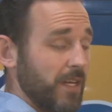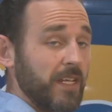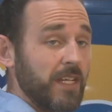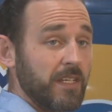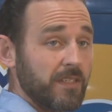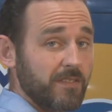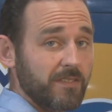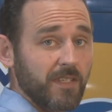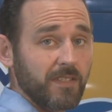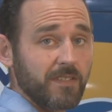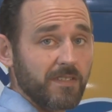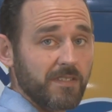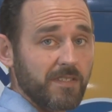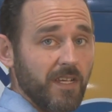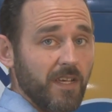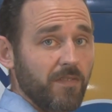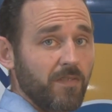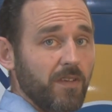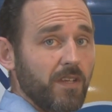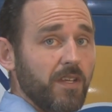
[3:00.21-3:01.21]
heat set to
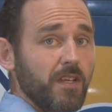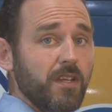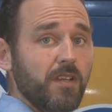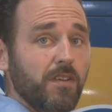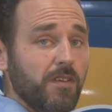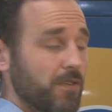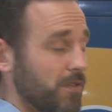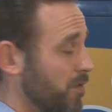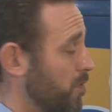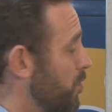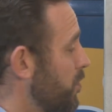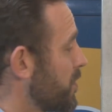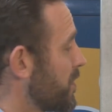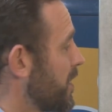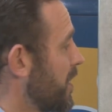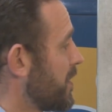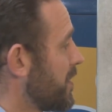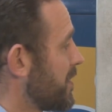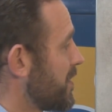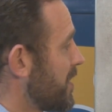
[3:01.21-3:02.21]
70, your cool
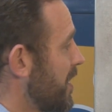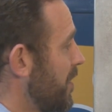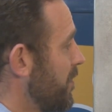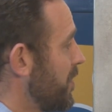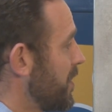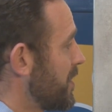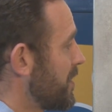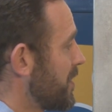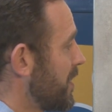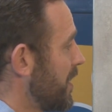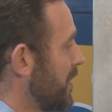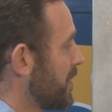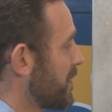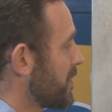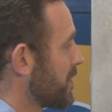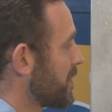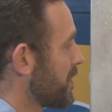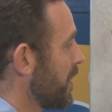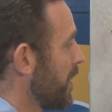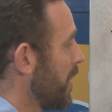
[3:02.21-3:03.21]
set to
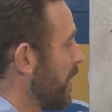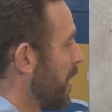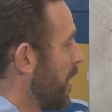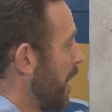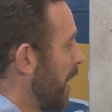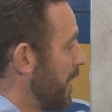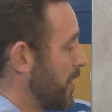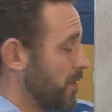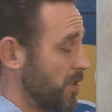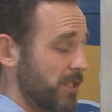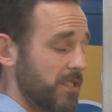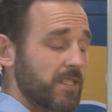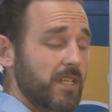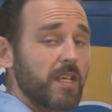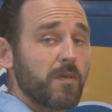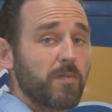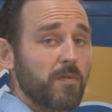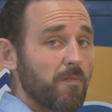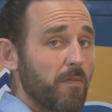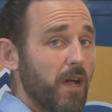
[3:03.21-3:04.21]
76. And just
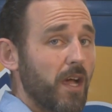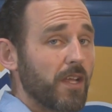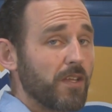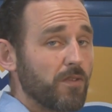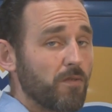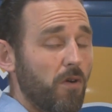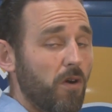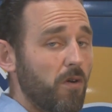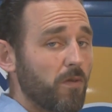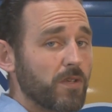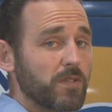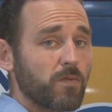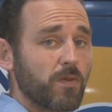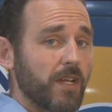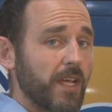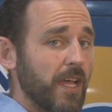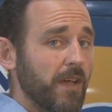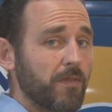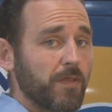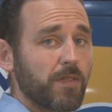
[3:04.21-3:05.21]
keep in mind, you always
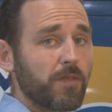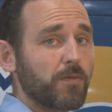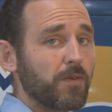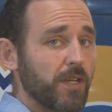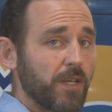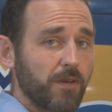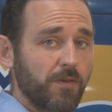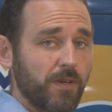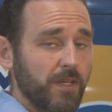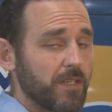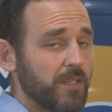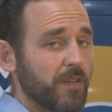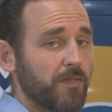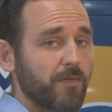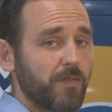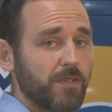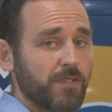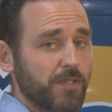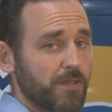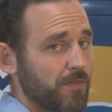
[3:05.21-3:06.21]
want to have a 3-degree
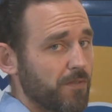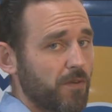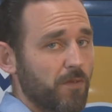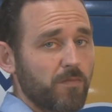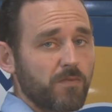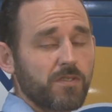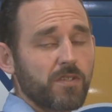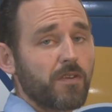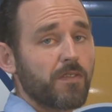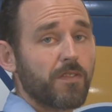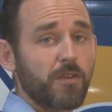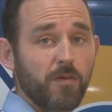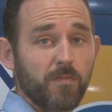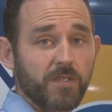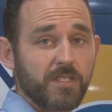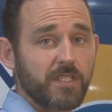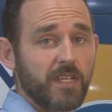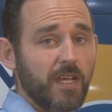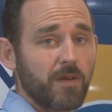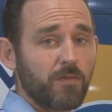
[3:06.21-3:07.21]
difference. Your
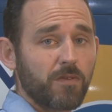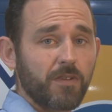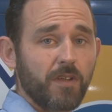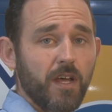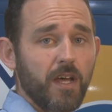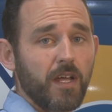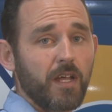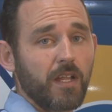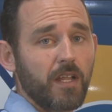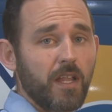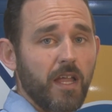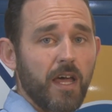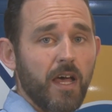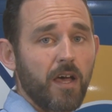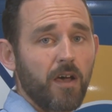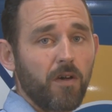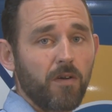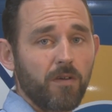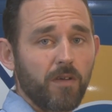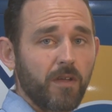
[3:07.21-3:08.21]
thermostat will not
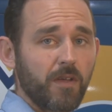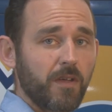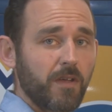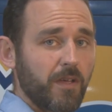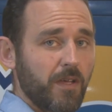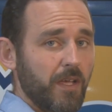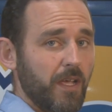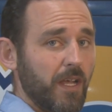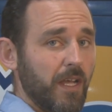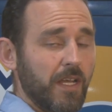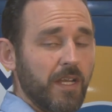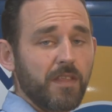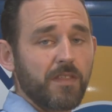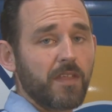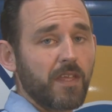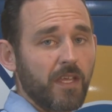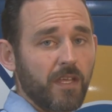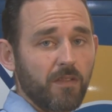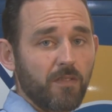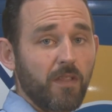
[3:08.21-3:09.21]
allow
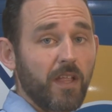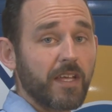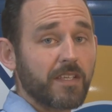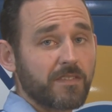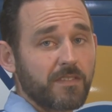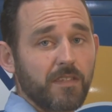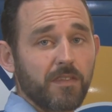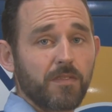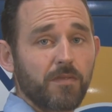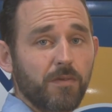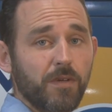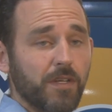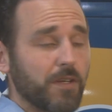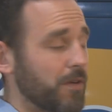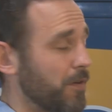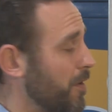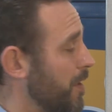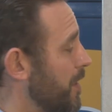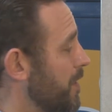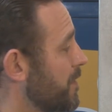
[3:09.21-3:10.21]
anything less than 3
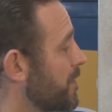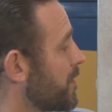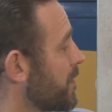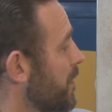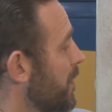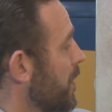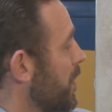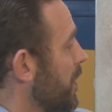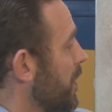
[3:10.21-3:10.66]
degrees.